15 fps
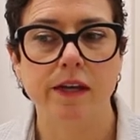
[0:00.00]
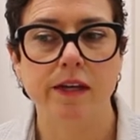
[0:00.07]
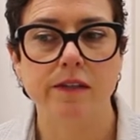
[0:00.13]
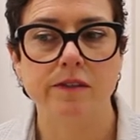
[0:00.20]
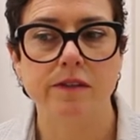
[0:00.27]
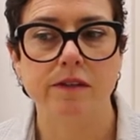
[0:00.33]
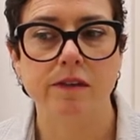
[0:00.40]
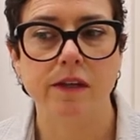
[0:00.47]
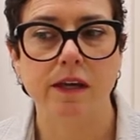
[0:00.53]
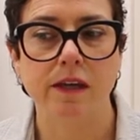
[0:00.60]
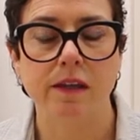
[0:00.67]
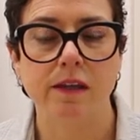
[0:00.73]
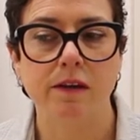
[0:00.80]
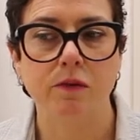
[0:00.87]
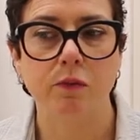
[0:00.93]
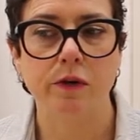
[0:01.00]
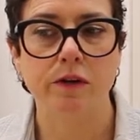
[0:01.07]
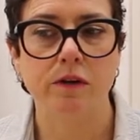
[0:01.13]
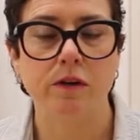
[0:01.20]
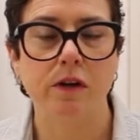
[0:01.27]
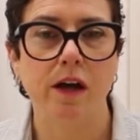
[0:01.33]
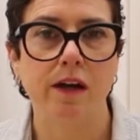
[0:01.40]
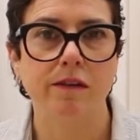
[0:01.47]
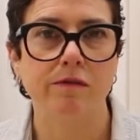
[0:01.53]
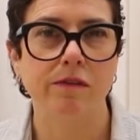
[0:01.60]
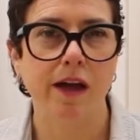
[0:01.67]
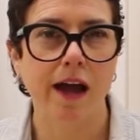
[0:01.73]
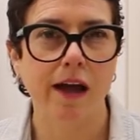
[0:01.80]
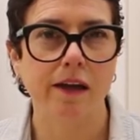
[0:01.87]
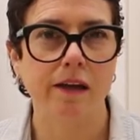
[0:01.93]
that's a thing that we're kind of
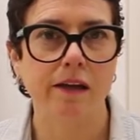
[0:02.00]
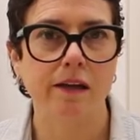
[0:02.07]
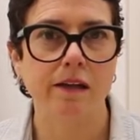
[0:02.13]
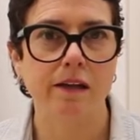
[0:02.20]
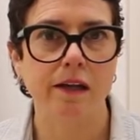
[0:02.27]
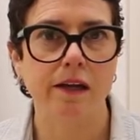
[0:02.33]
lacking.